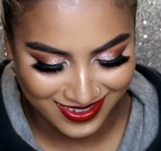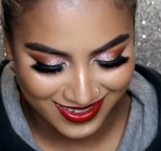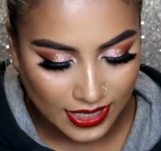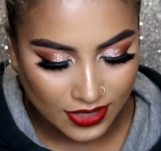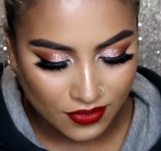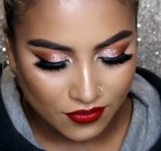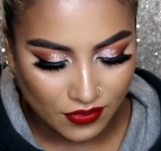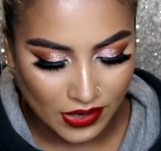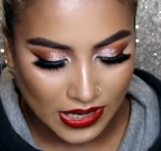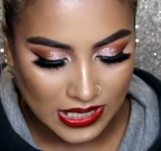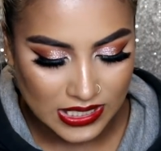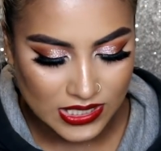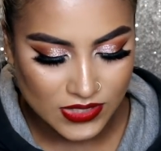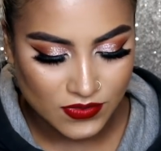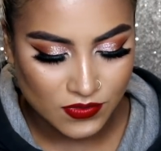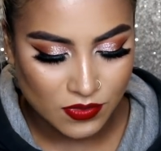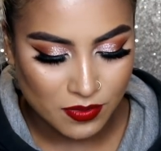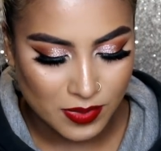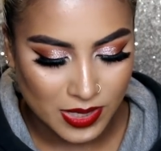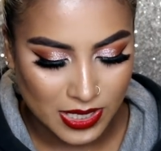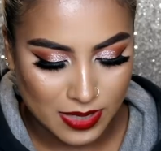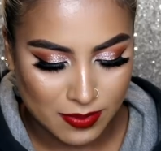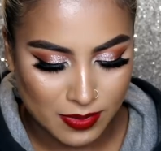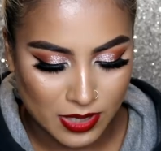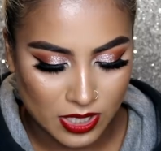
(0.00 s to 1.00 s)
Advice for
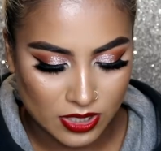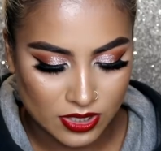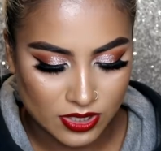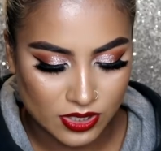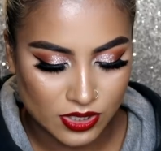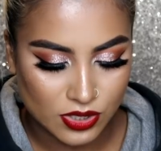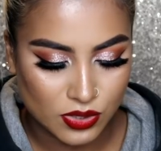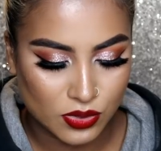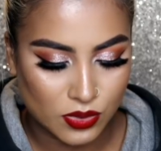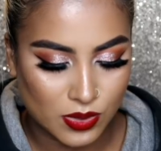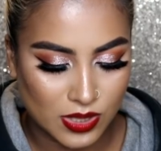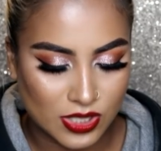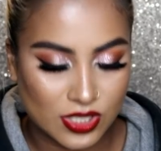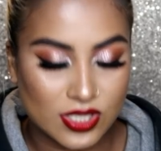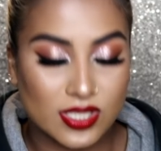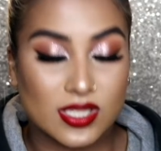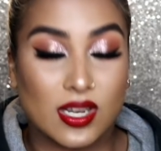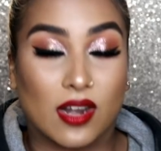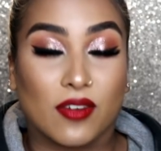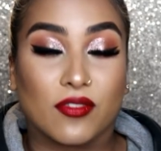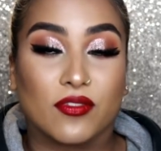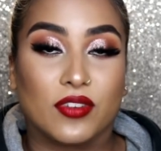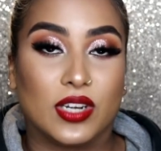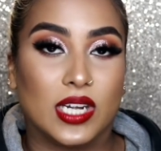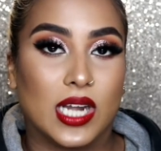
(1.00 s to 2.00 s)
makeup artists who want to
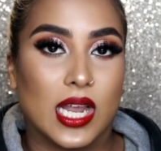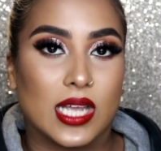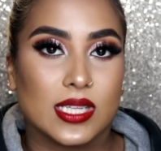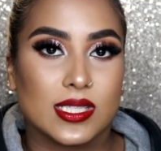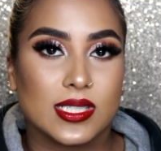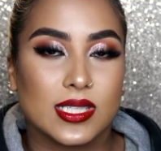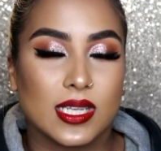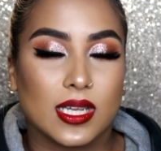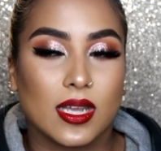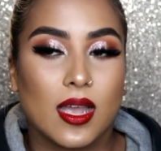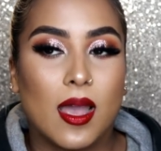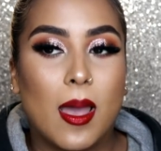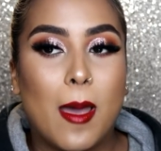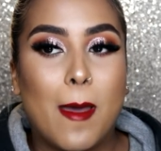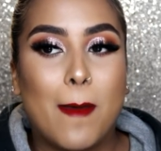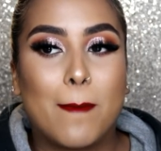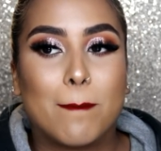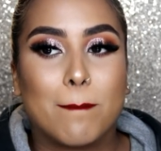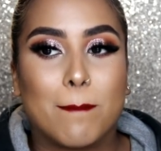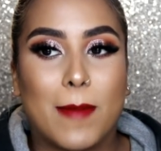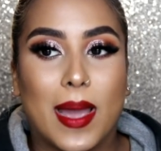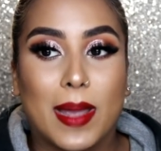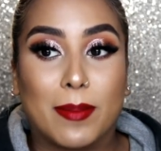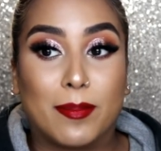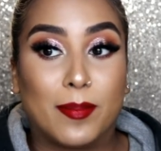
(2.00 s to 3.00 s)
start freelancing.
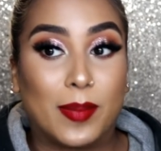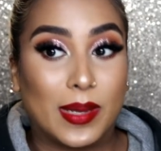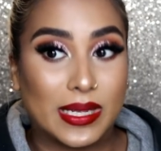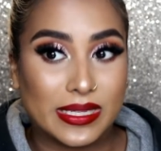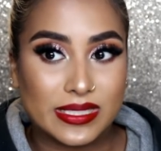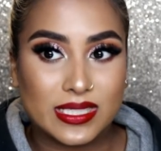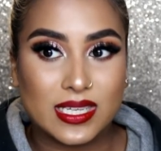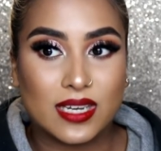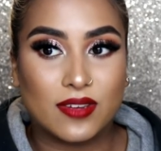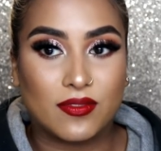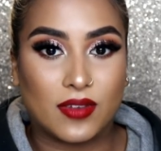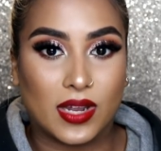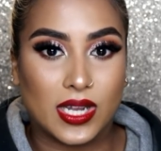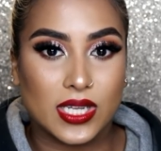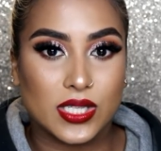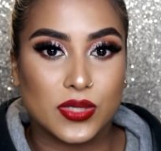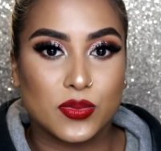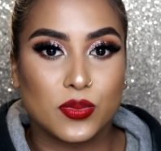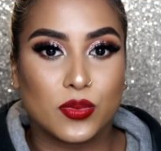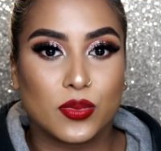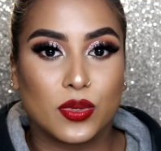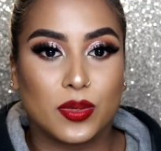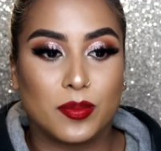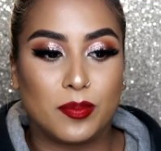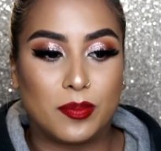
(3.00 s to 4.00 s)
My best
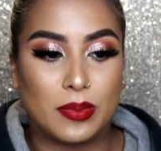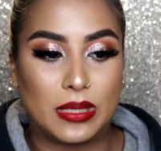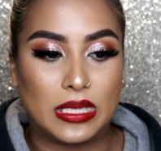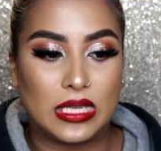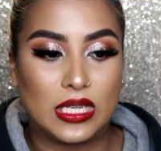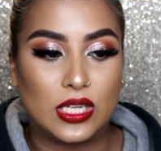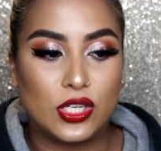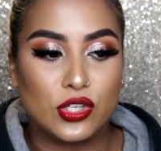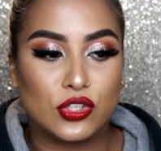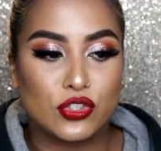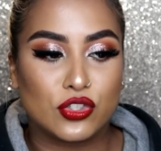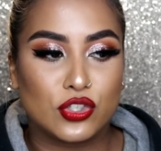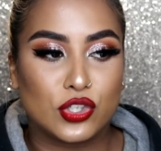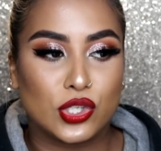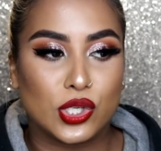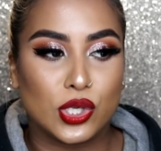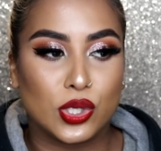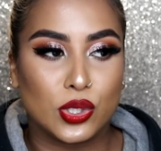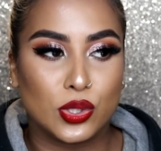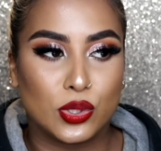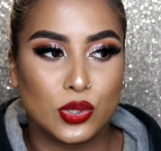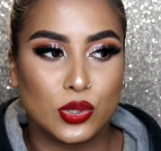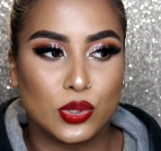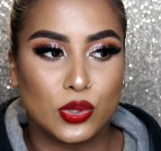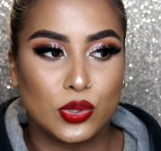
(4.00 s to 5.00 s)
advice would be
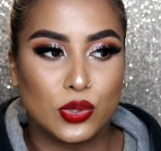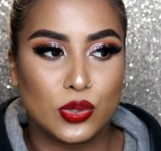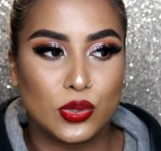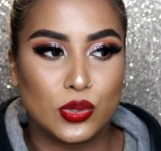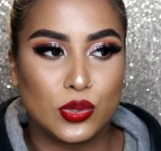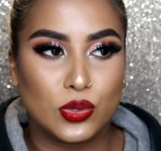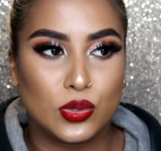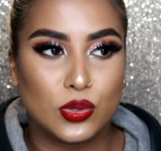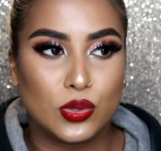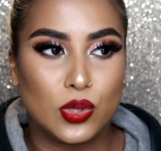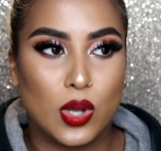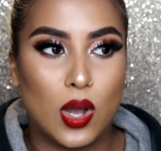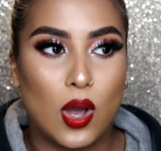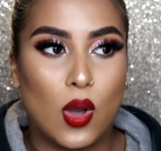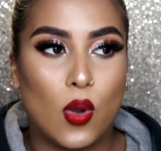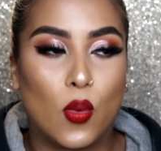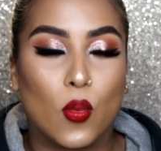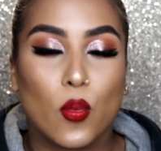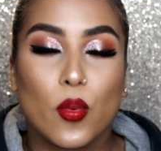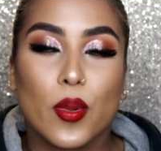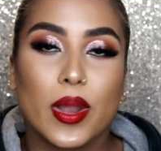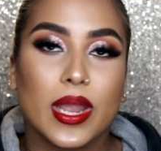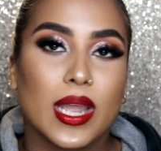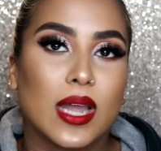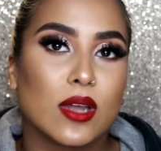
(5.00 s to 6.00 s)
to
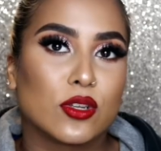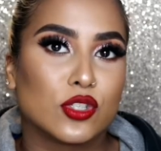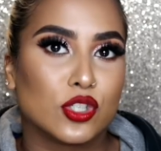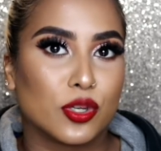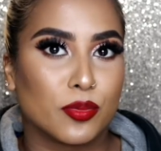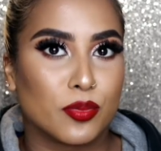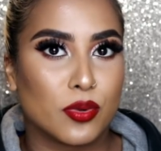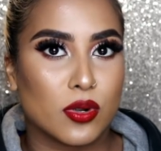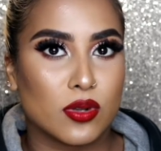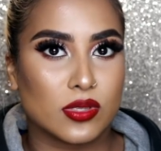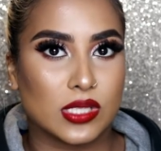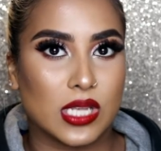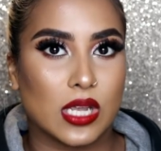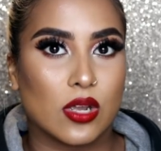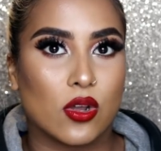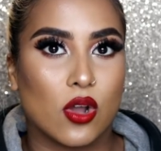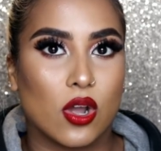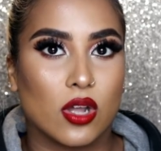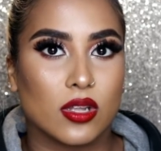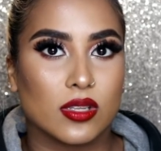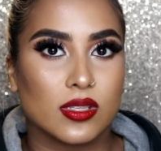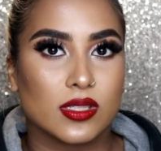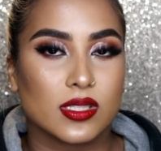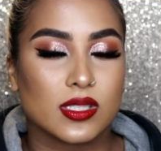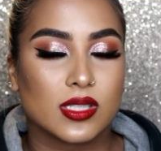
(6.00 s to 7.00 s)
weigh out your pros and
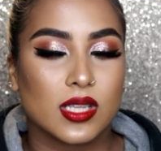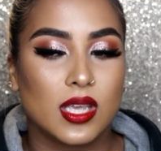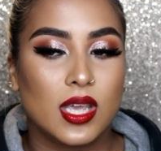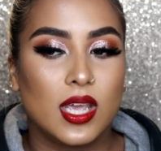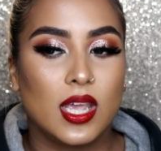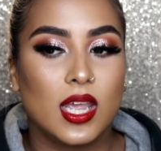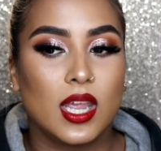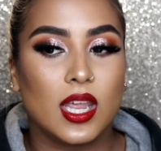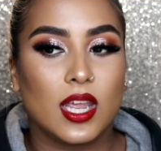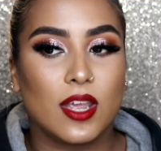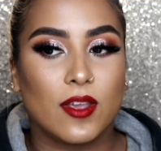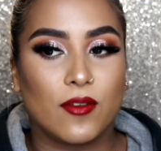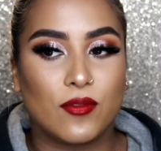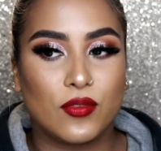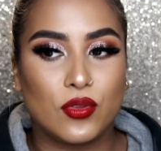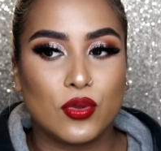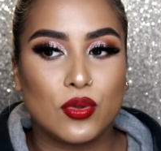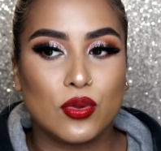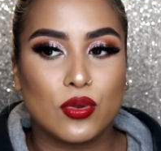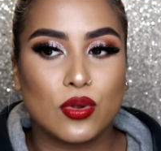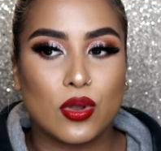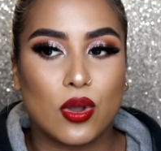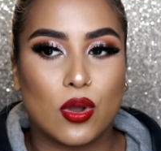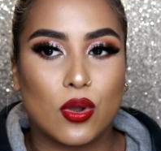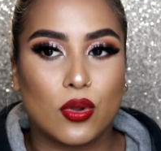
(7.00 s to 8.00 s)
cons. If
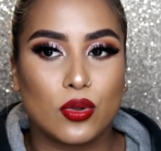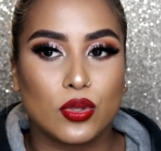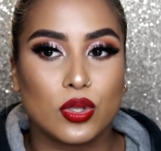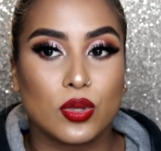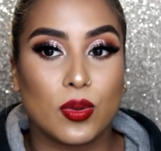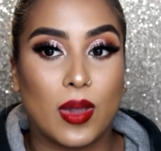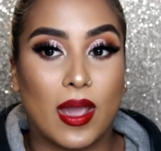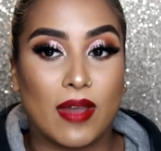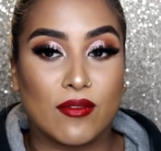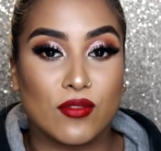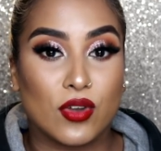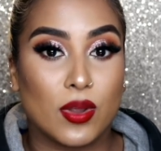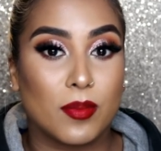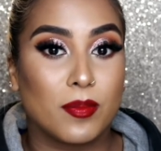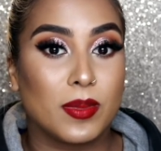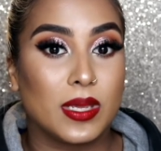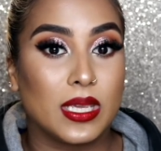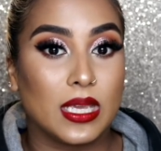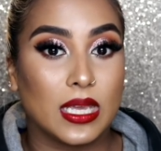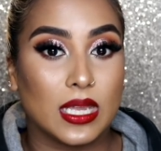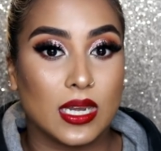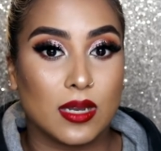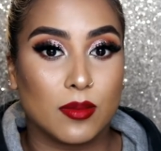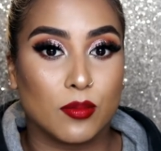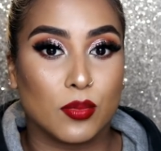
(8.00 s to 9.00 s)
you know you have not
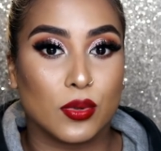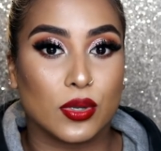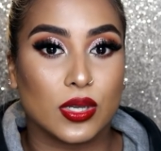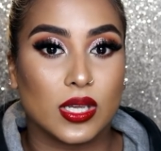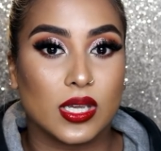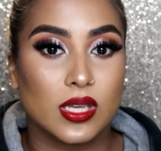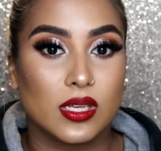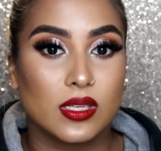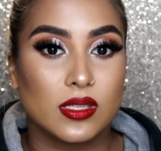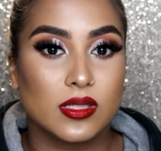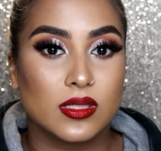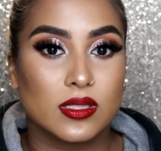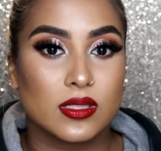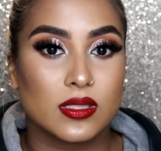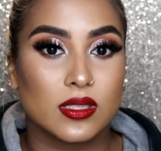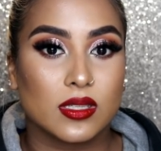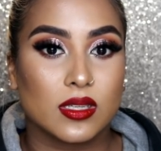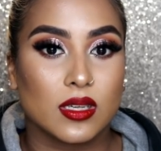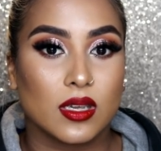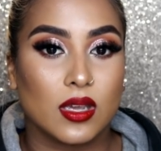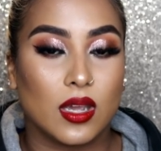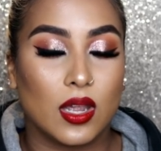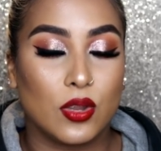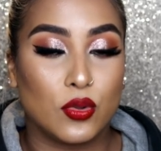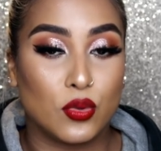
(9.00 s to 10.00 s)
been getting bookings,
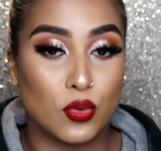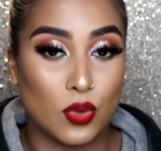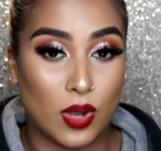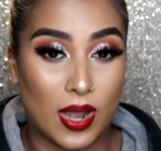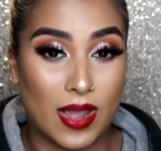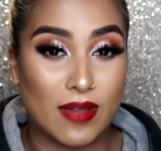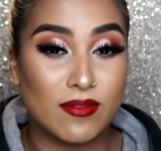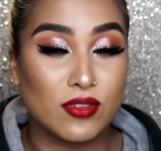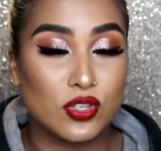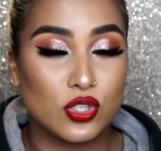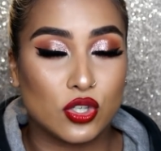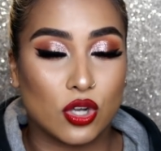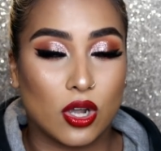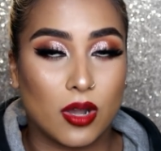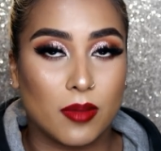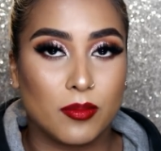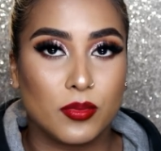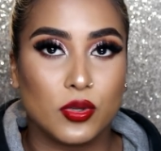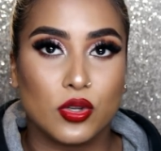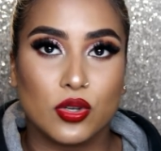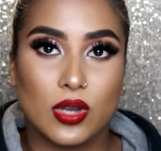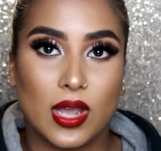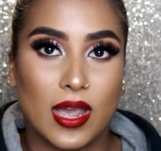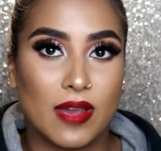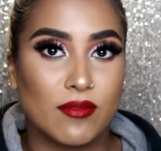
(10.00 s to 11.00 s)
you have a job,
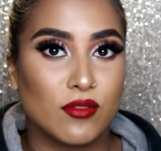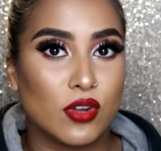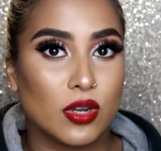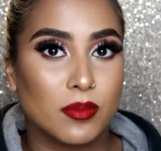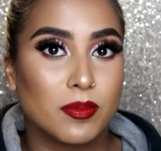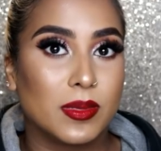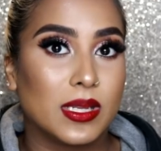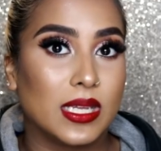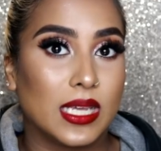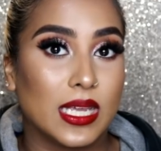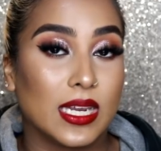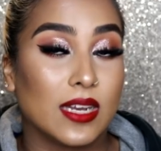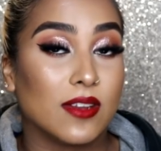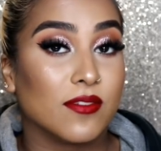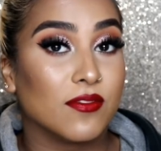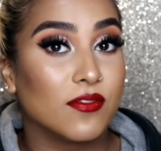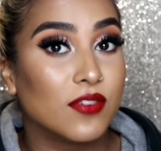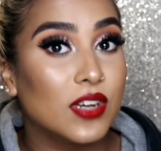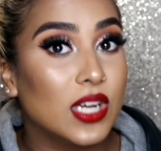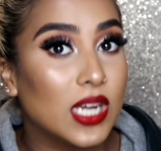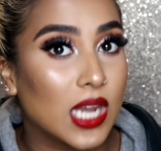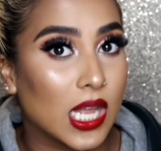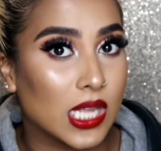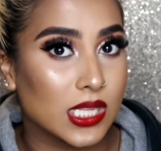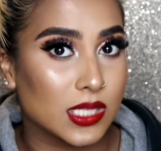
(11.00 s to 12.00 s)
you have not been getting
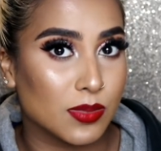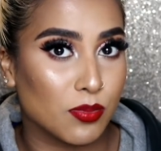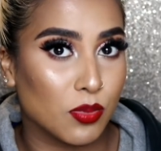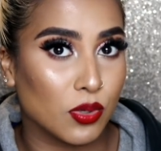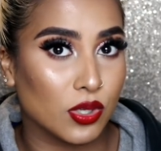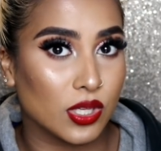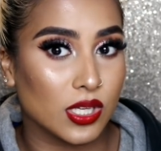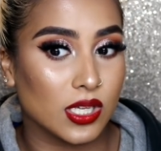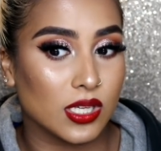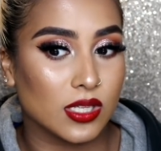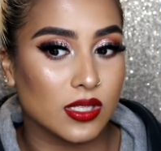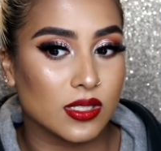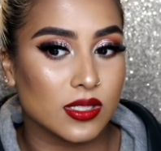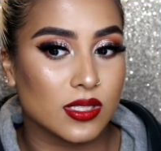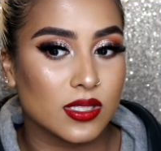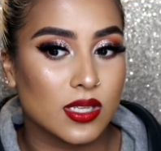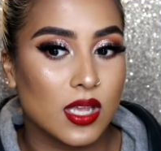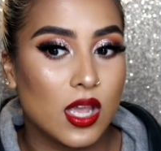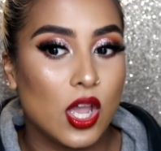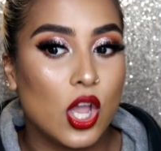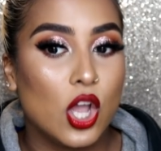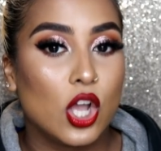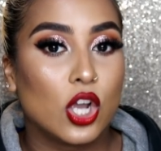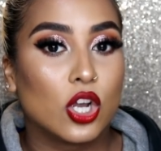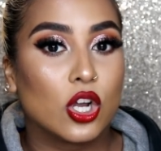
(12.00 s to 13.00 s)
freelance bookings
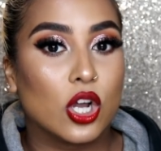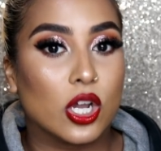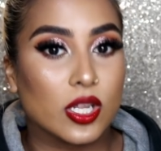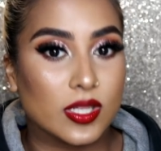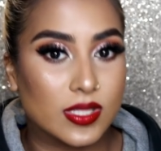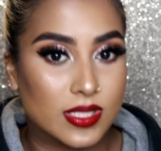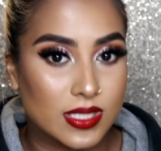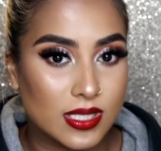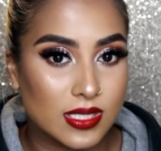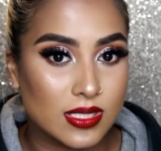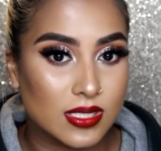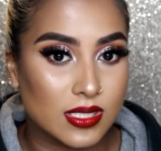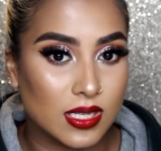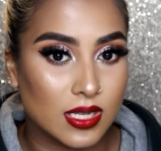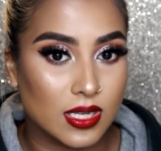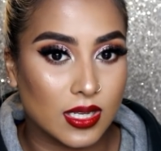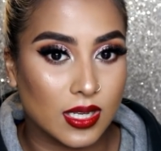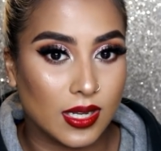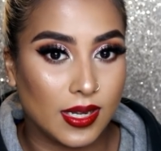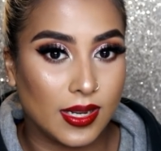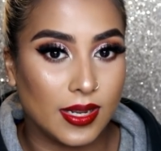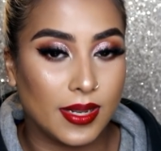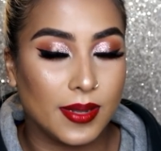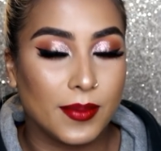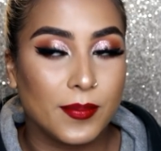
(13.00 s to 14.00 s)

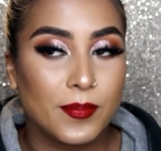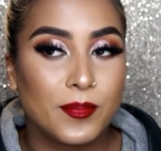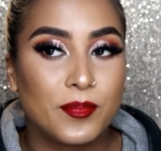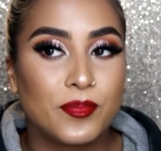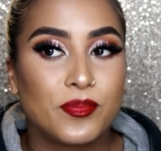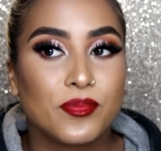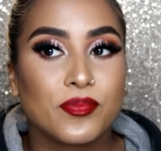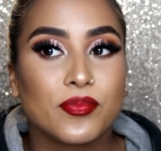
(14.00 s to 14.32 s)
consistently,